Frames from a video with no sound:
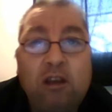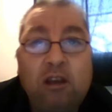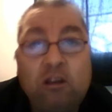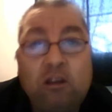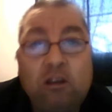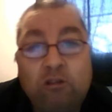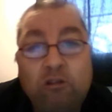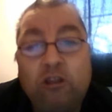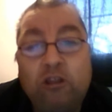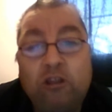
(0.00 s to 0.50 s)

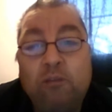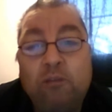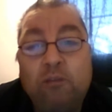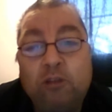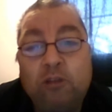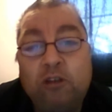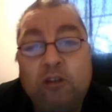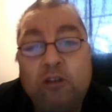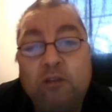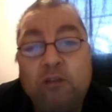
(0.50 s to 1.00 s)
and Oscar,
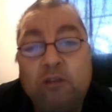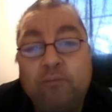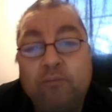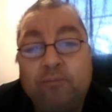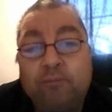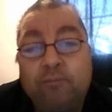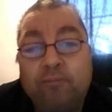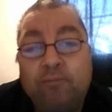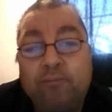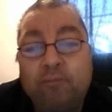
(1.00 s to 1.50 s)
my son,
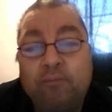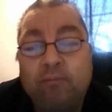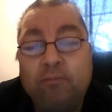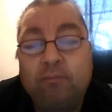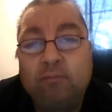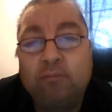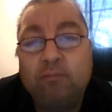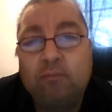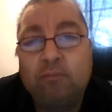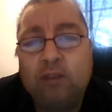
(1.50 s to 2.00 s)

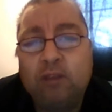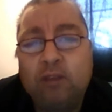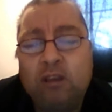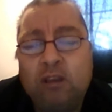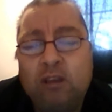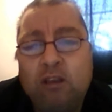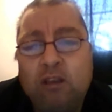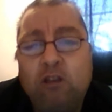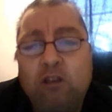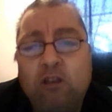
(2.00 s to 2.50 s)

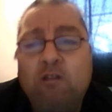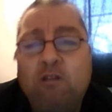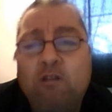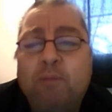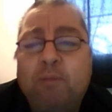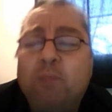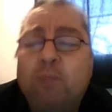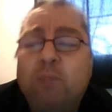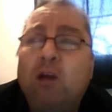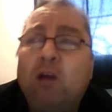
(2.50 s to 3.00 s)
who
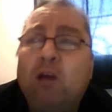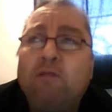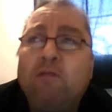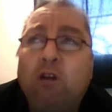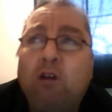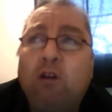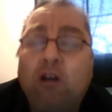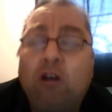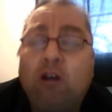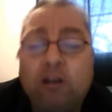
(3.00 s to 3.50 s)
have been my
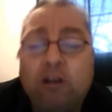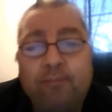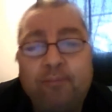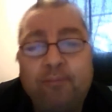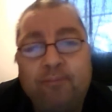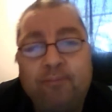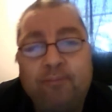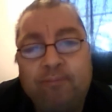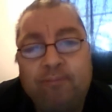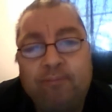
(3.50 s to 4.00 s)
rock.